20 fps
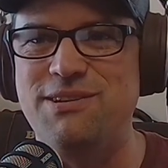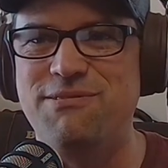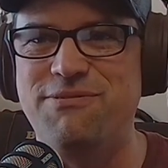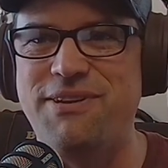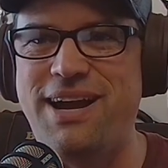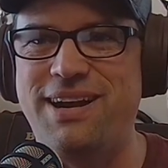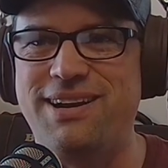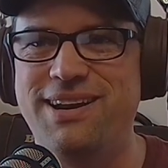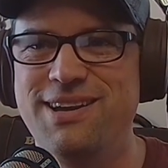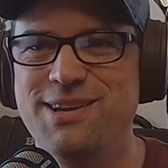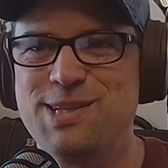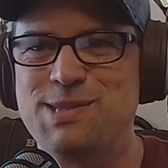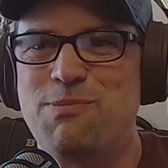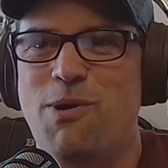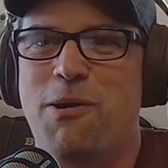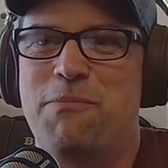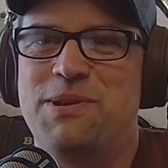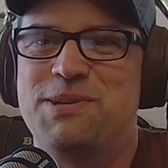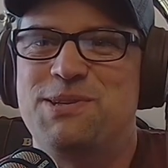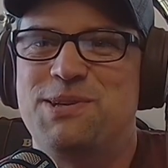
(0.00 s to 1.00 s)
In fact,
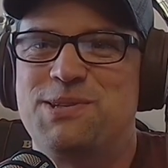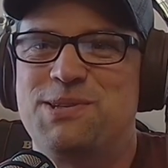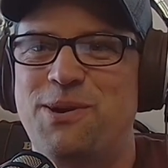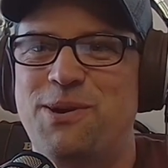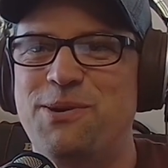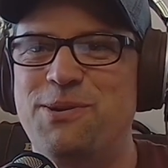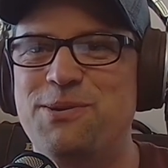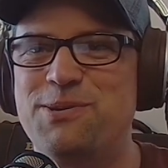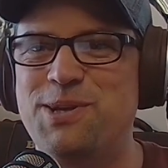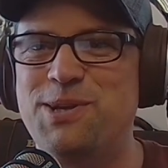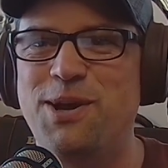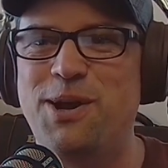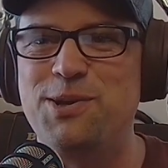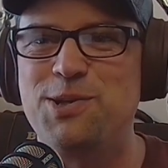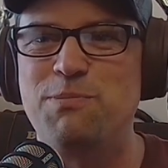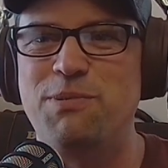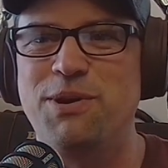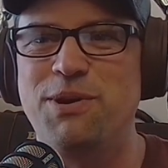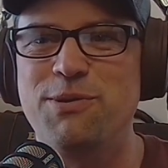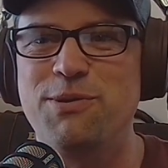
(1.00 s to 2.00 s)
small business owners and
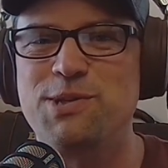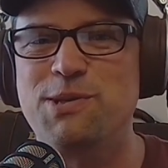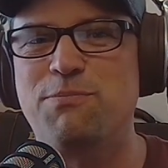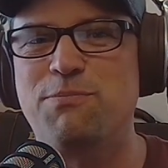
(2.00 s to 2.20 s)
entrepreneurs are